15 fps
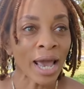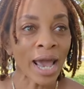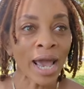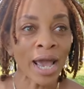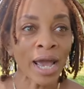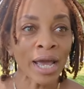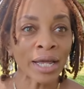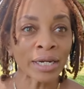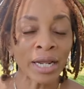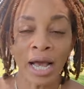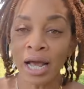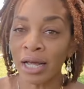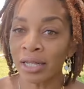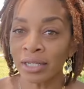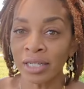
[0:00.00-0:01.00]
And
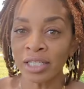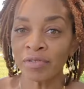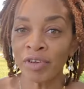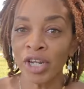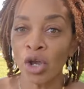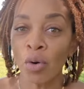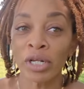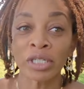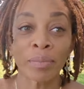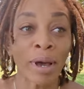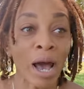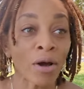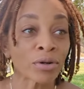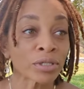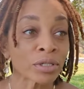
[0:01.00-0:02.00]
this video is
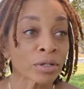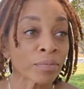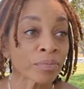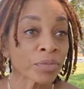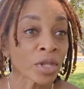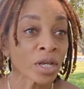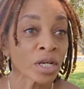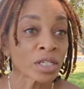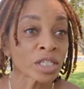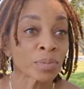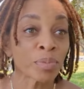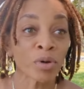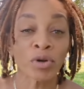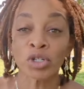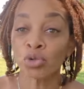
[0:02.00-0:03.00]
about
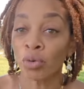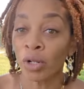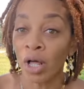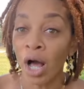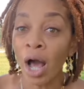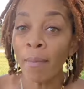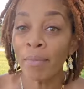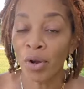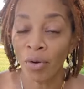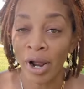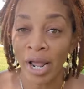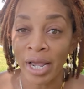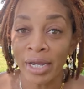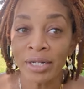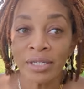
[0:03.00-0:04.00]
spiritual
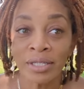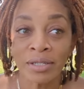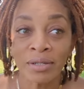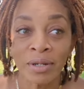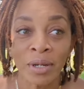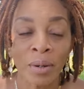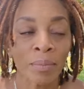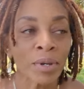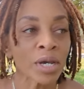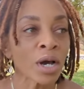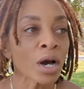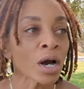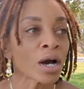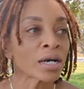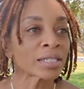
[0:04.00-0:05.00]
upgrades
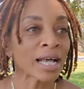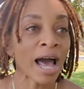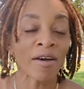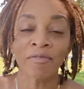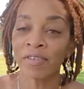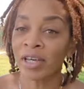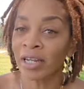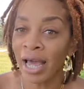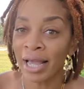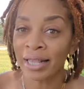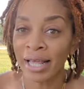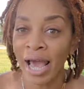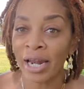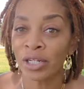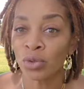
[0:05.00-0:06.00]
because I feel like
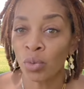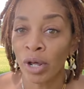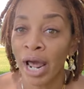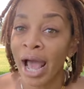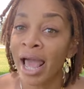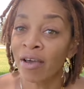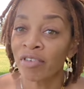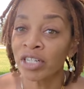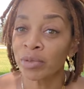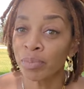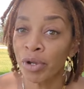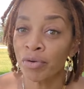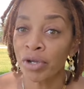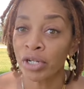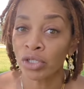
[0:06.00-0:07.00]
that is what I have
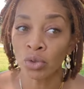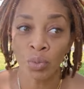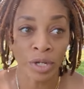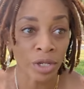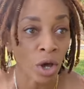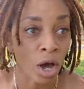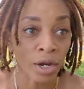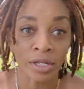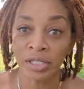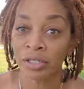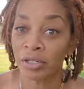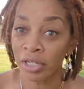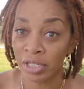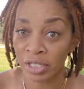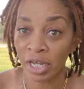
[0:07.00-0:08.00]
experienced with all this,
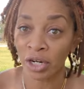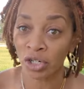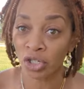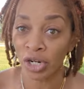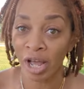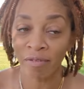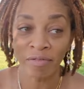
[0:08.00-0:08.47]
this energy.